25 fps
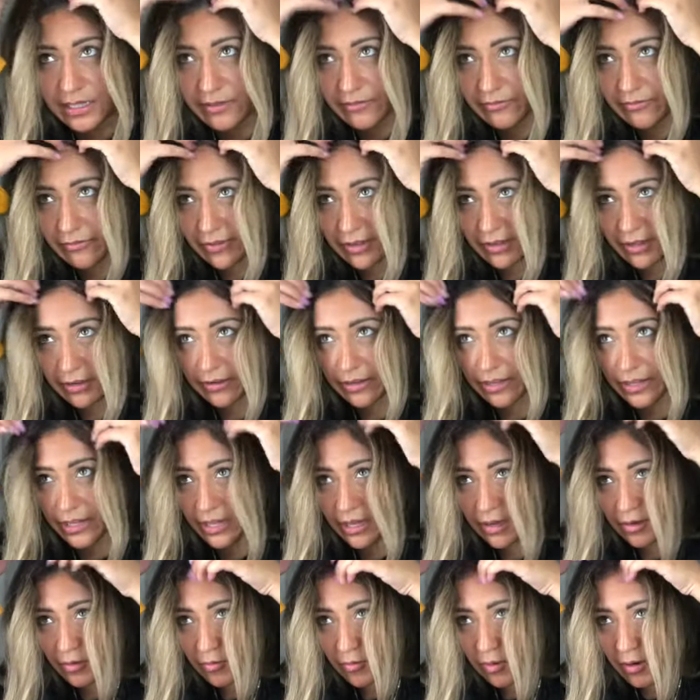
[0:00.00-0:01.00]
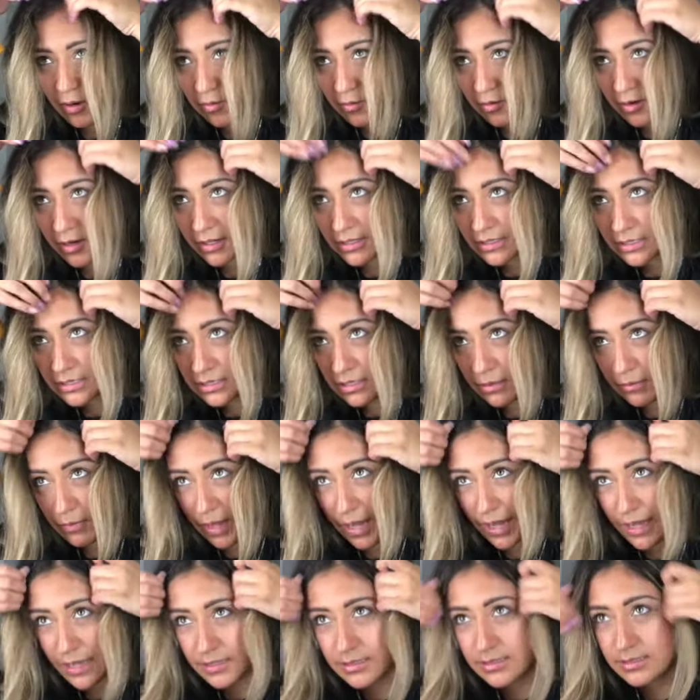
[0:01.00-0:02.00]
and figuring out what works the
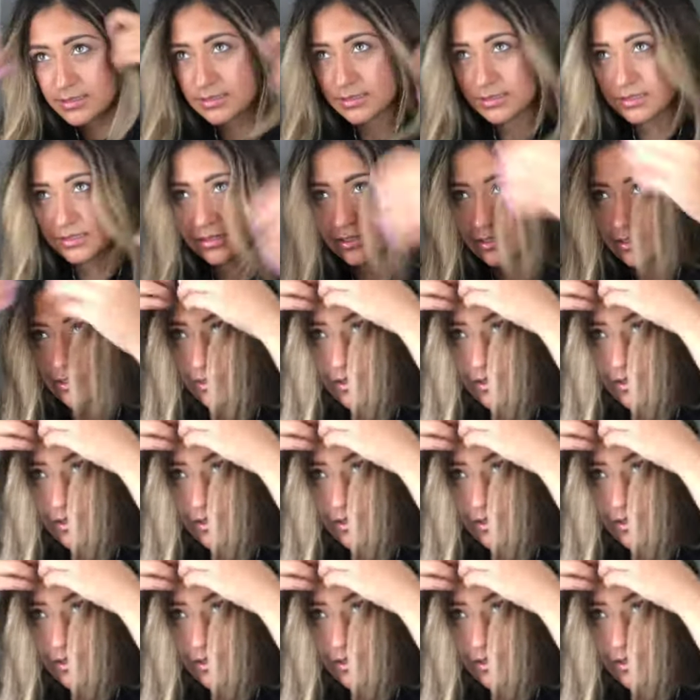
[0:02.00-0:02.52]
best.